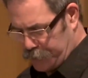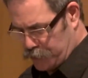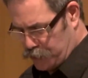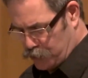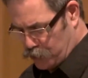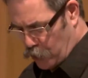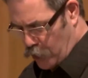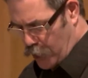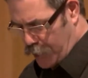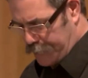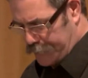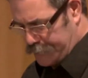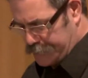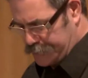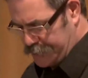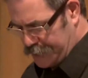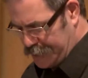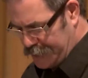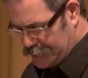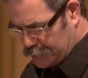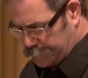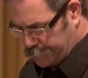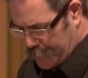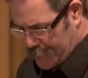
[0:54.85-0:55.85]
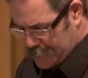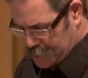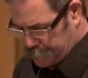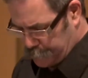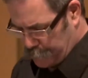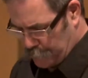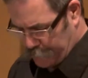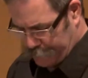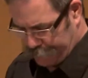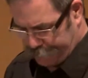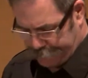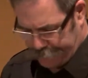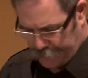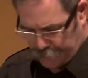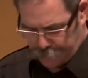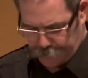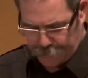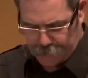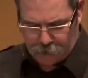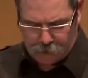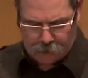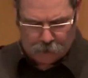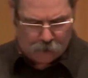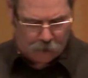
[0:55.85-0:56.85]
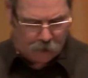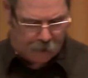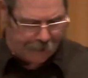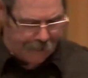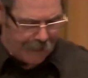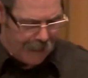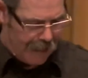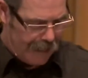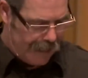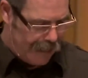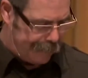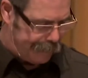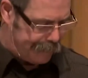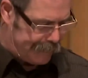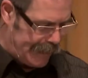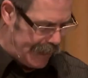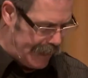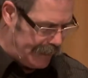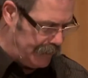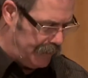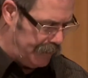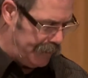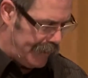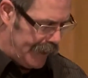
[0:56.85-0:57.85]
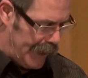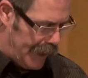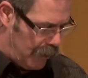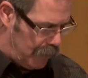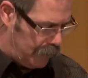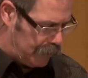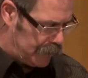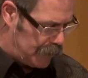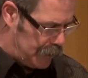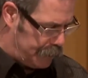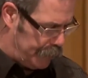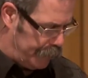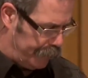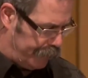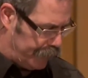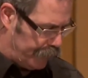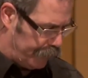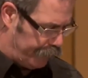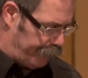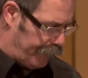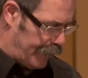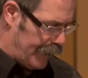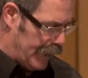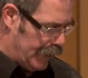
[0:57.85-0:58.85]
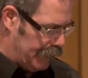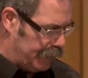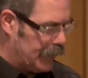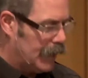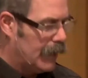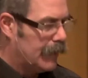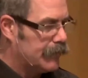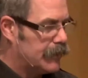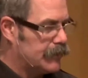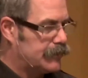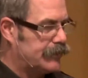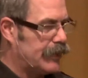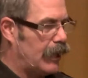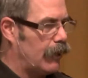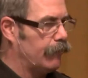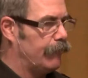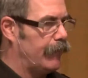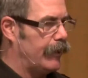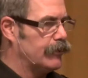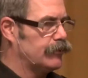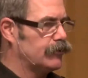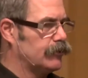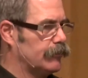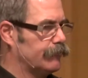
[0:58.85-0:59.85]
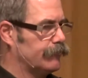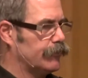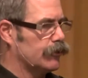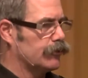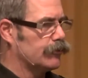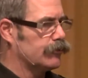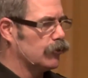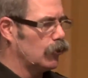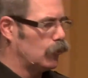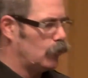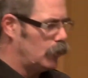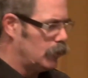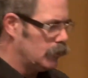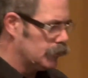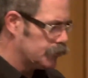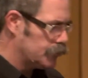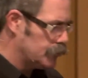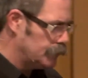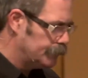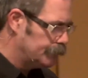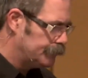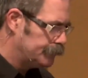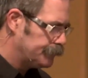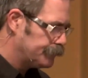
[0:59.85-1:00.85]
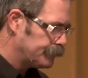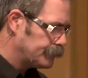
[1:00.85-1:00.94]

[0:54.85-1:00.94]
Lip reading: with a joy that is inexpressible and filled with glory, obtaining the outcome of your faith, the salvation of your souls.